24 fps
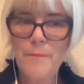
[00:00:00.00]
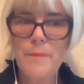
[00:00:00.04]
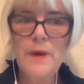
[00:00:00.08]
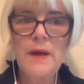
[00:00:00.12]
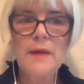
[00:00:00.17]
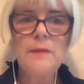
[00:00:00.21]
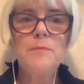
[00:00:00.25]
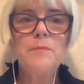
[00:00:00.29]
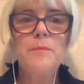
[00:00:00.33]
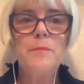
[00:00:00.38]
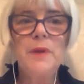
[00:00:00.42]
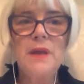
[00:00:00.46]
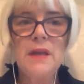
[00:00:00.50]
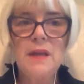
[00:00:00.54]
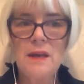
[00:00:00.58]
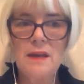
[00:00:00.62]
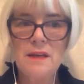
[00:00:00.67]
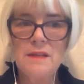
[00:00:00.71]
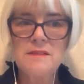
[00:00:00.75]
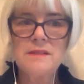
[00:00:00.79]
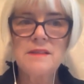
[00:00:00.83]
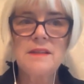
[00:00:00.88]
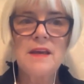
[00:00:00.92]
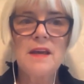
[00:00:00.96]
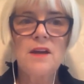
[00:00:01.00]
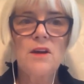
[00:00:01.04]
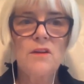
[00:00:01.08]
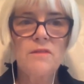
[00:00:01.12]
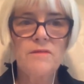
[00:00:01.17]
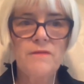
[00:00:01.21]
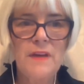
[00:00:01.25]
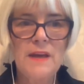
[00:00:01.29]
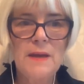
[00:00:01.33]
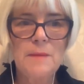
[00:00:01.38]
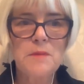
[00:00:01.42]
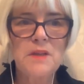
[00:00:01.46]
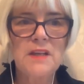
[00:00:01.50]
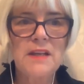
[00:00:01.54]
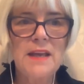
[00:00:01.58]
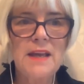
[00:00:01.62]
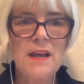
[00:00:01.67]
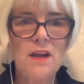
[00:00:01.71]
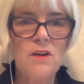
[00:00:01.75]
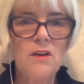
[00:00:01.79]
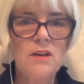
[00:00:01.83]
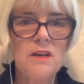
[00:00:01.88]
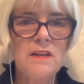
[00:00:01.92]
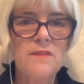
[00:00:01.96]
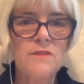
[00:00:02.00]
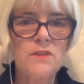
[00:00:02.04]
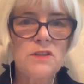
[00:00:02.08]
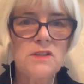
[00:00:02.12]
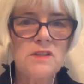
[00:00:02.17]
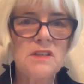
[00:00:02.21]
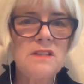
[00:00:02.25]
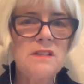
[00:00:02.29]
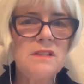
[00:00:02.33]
but because they are family caregivers.